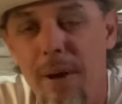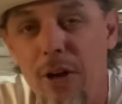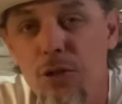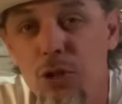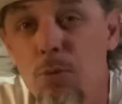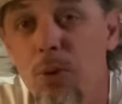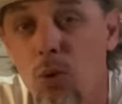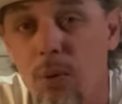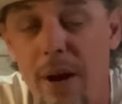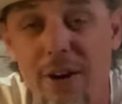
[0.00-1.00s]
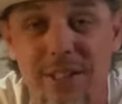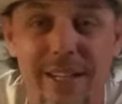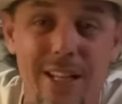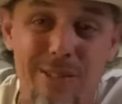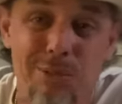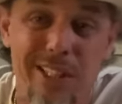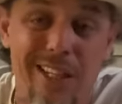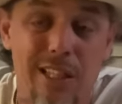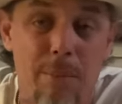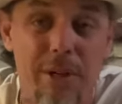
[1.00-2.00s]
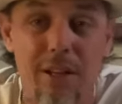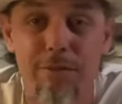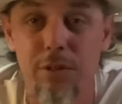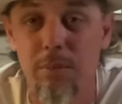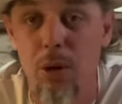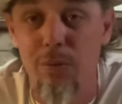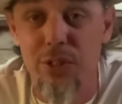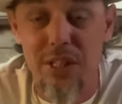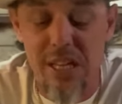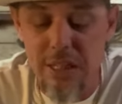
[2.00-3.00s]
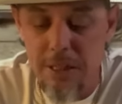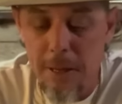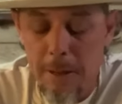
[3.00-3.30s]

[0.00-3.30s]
my humidor around because I got some sticks coming in from overseas.